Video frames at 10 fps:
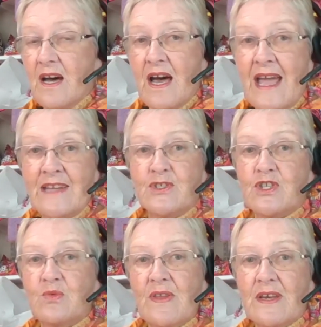I had
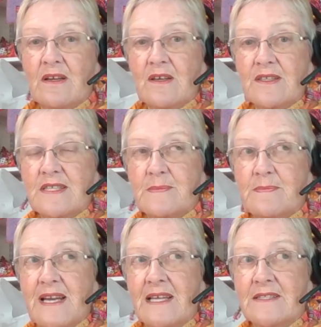two other classes
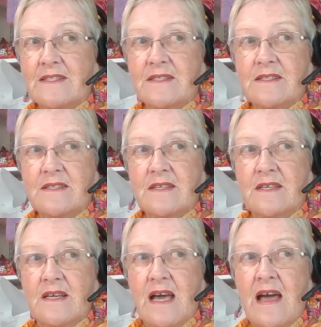planned.
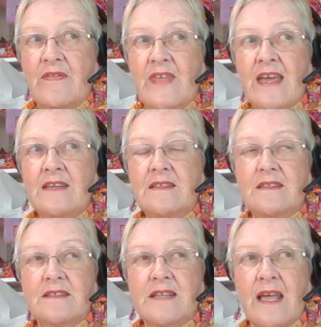And then
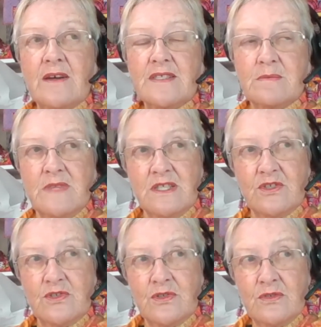they asked me
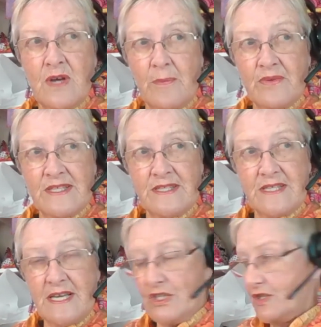to do a
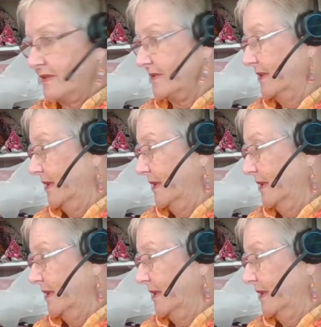presentation,